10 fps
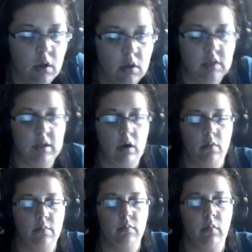So
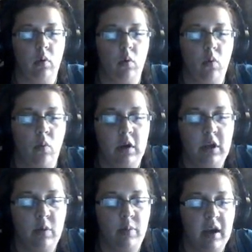when
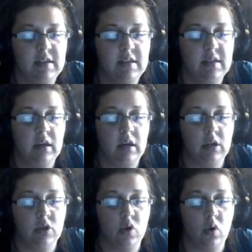you press the
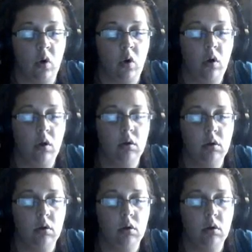Control,